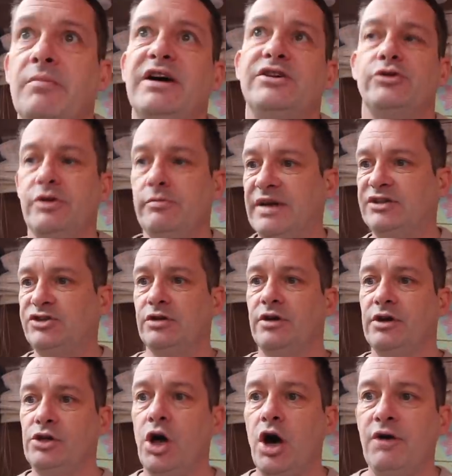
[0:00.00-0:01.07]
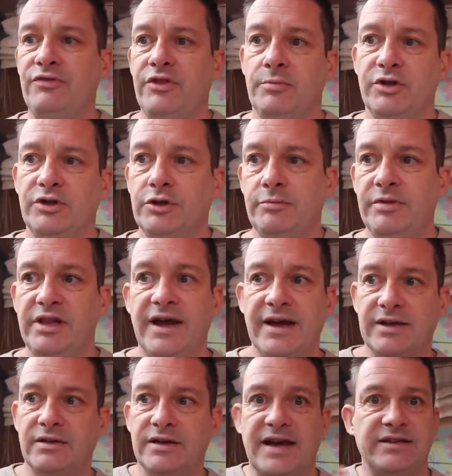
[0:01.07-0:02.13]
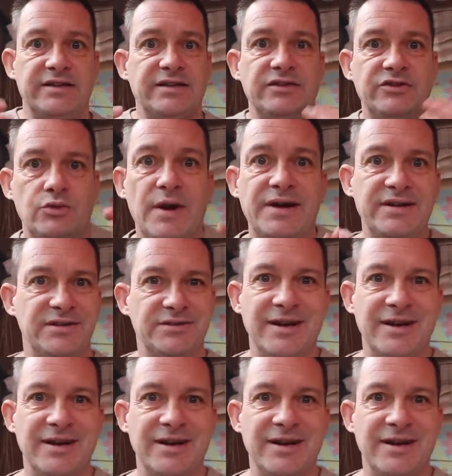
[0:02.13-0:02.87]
but I should imagine a lot of them are going to be like 1920s,